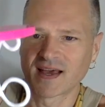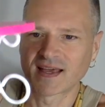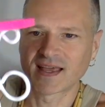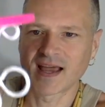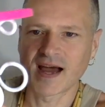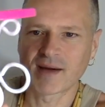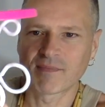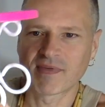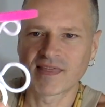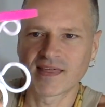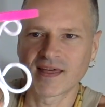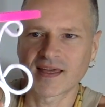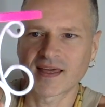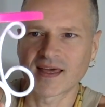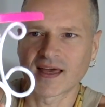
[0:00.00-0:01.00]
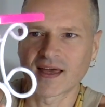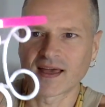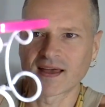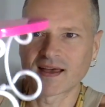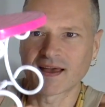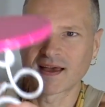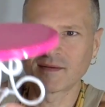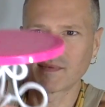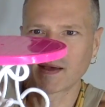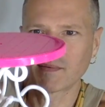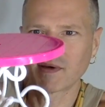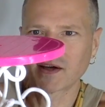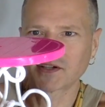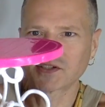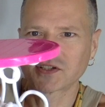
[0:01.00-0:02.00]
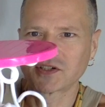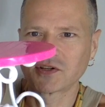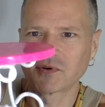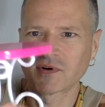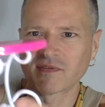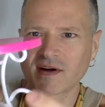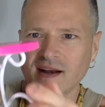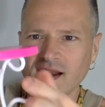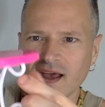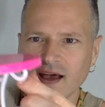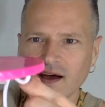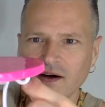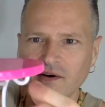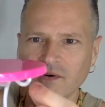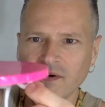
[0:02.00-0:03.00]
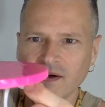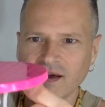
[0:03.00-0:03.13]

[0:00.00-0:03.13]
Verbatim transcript: Yeah, I'm thinking, and maybe I should do it right now.